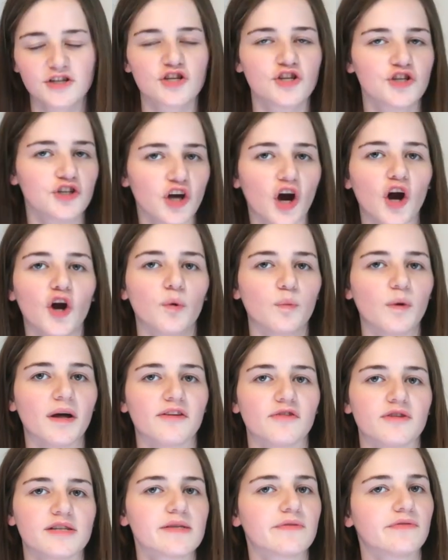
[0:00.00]
to know
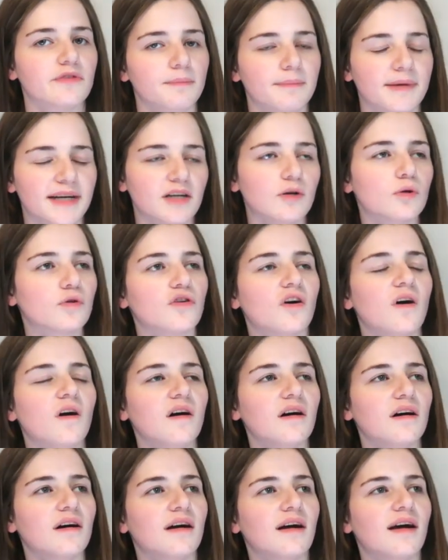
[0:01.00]
whether it's for me or
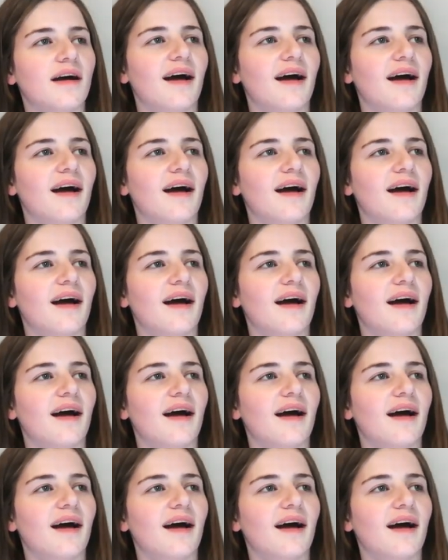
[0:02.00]
not.